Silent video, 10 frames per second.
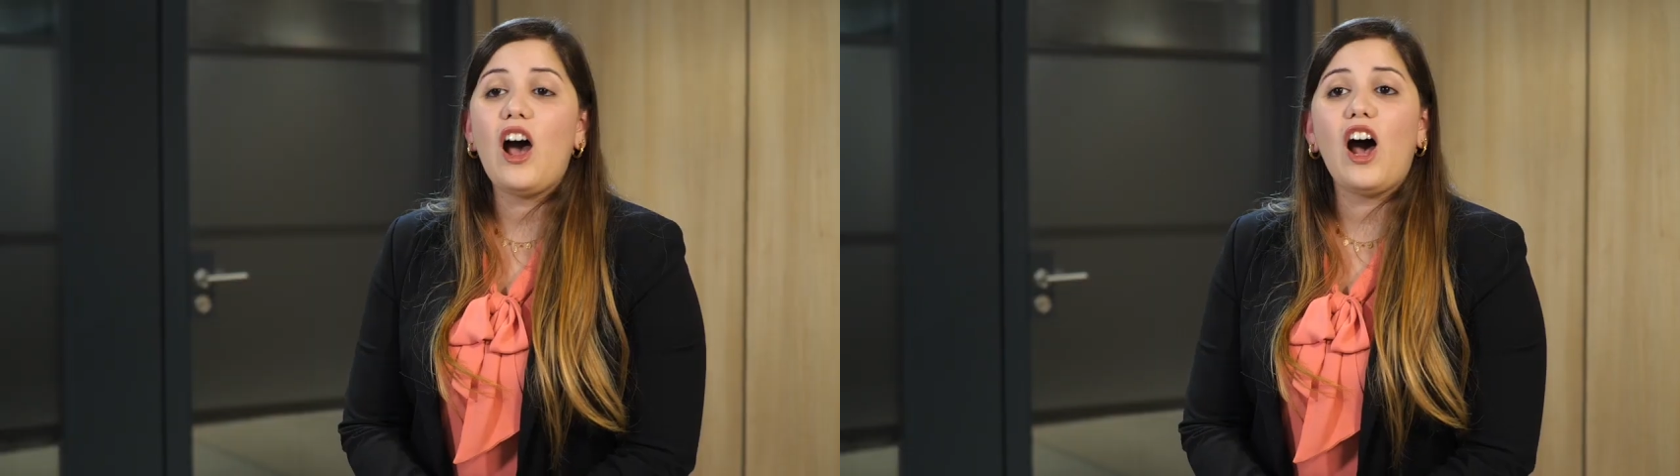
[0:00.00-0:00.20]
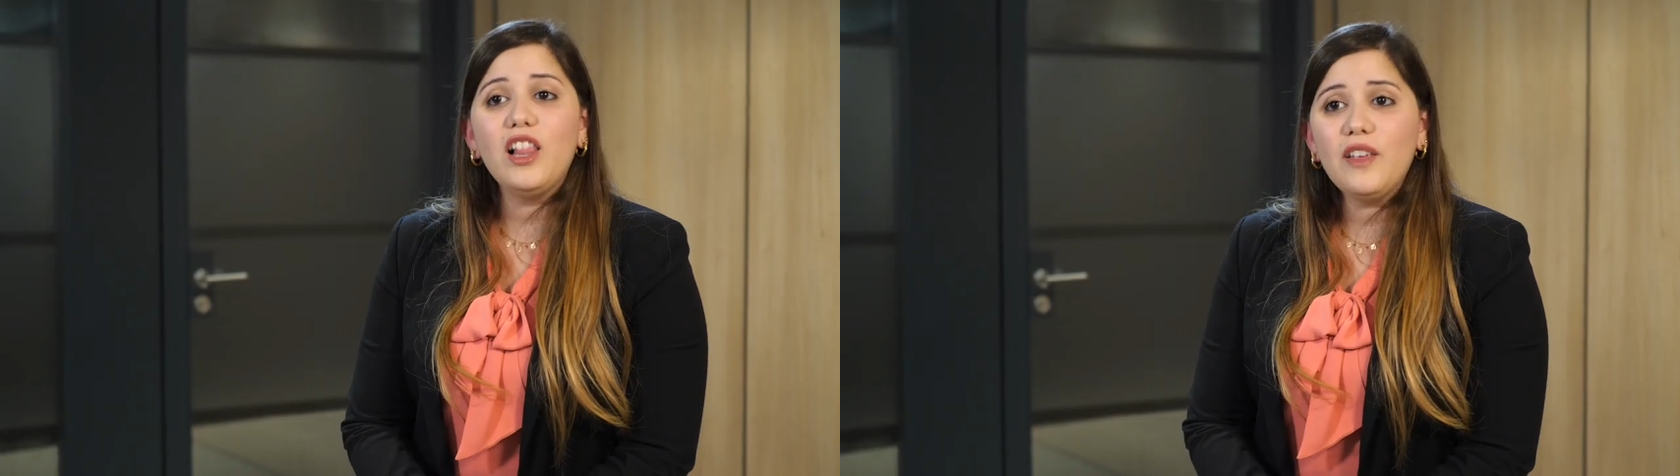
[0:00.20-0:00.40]

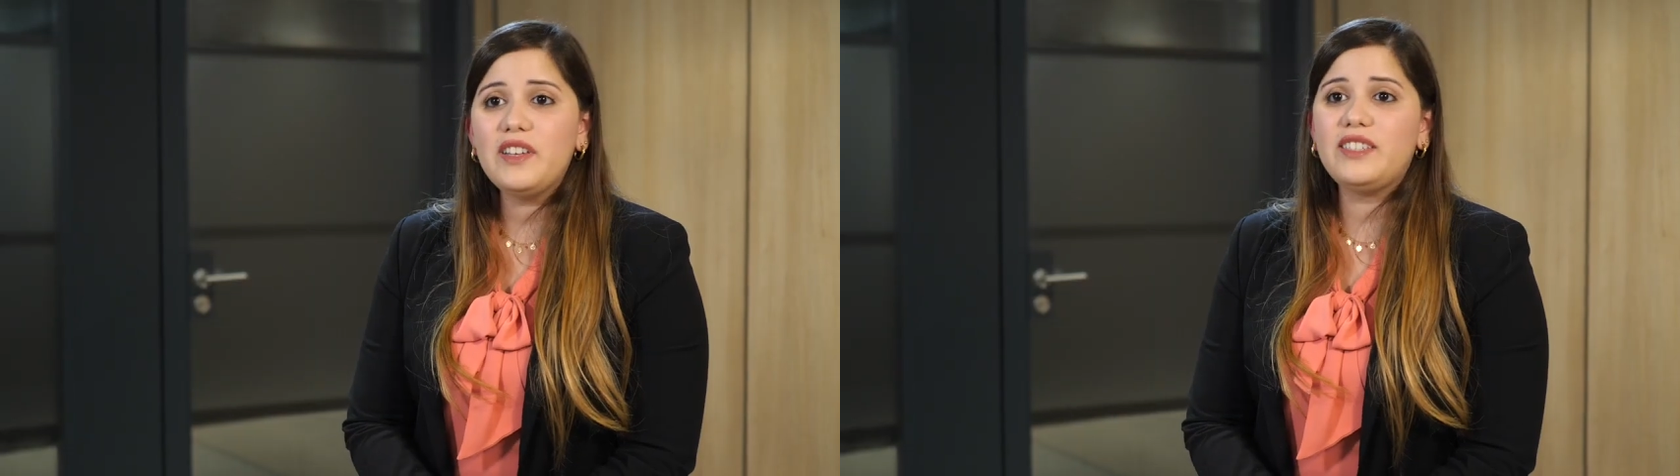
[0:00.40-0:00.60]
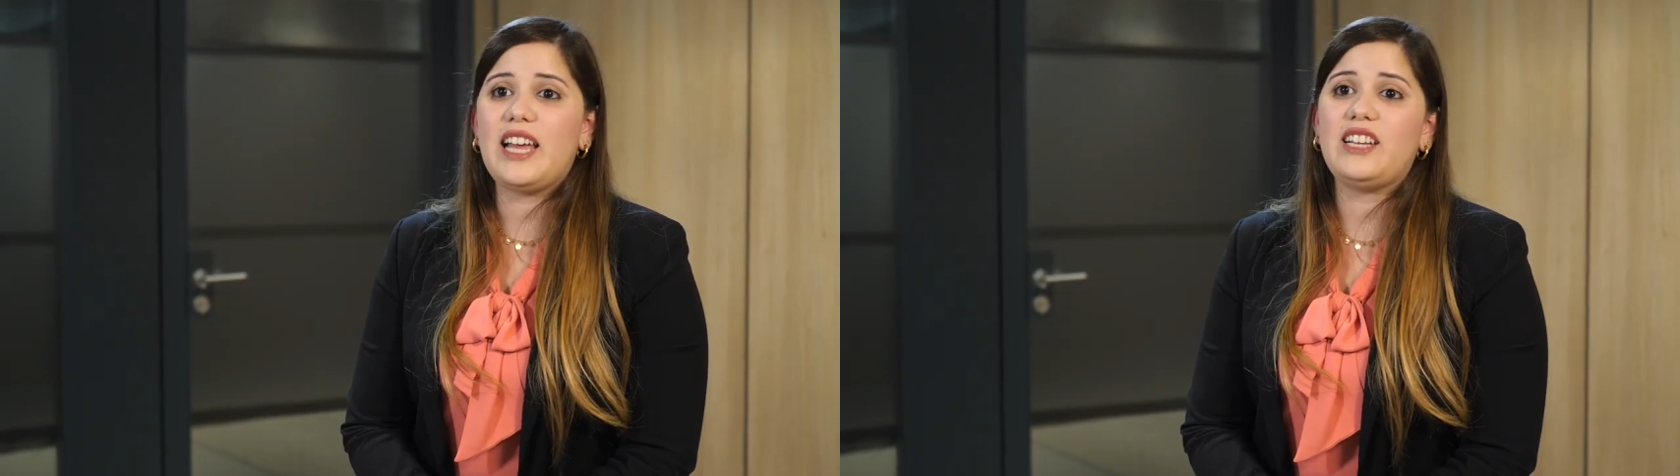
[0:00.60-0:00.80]
All of
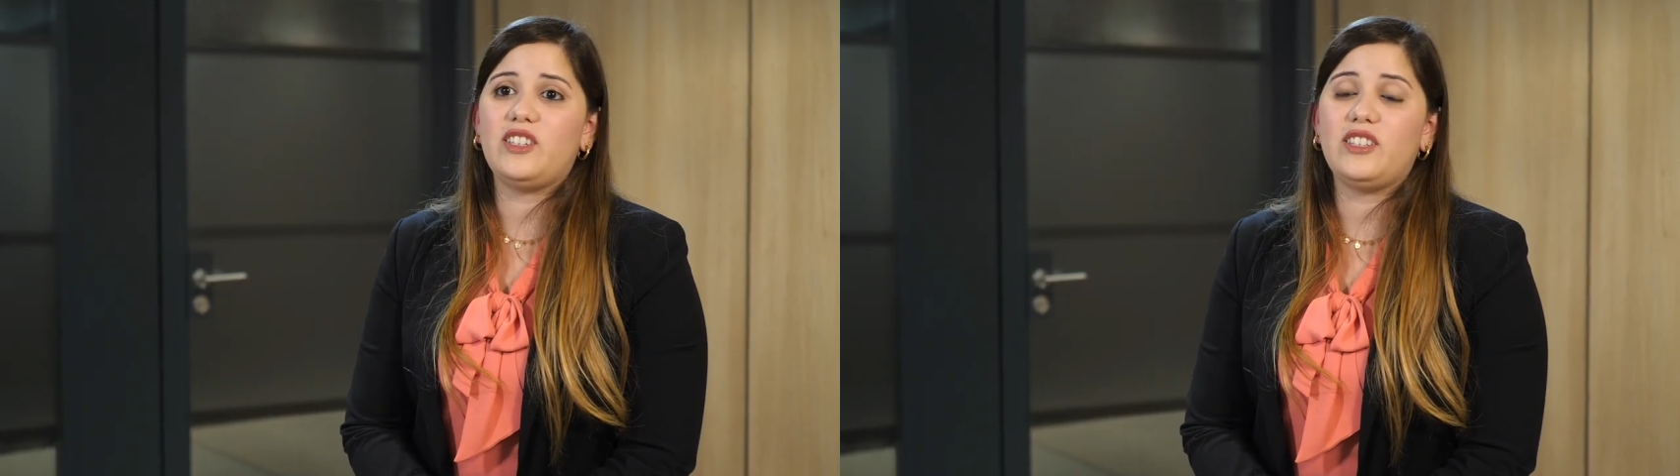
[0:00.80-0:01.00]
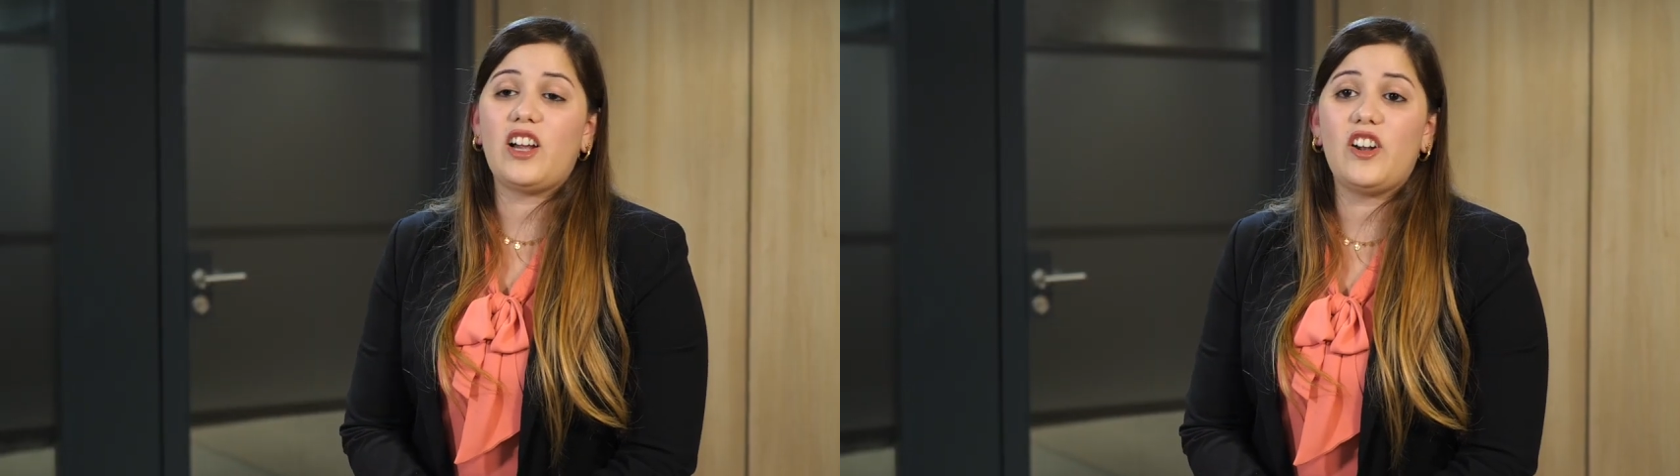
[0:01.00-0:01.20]
these
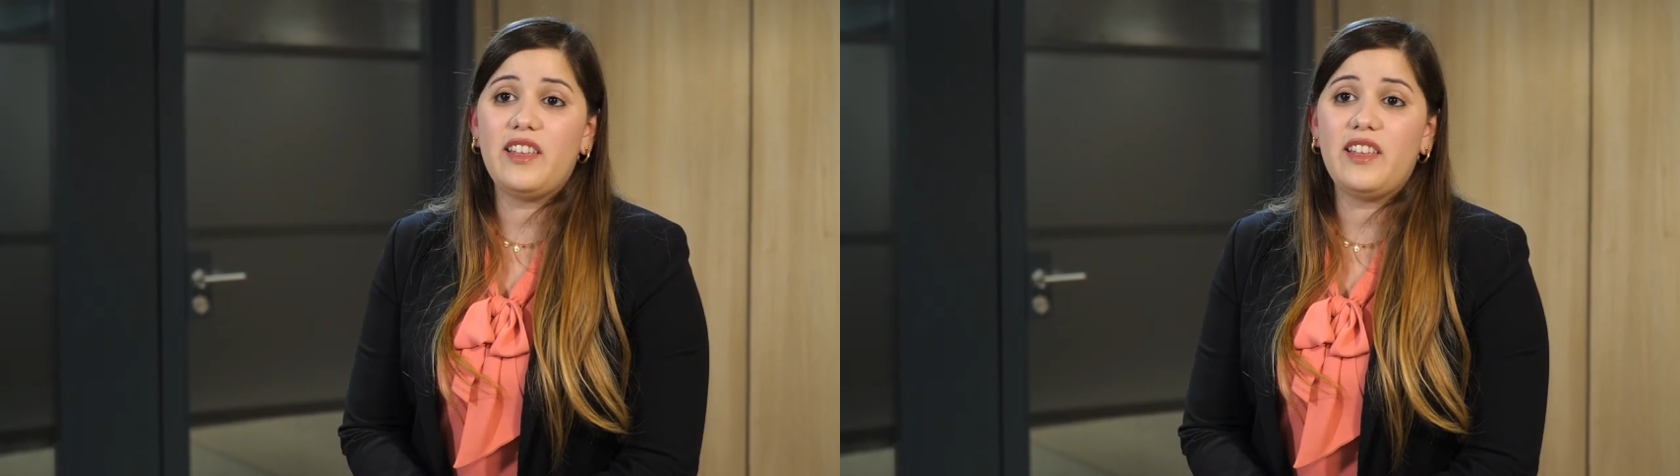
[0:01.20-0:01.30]
sessions are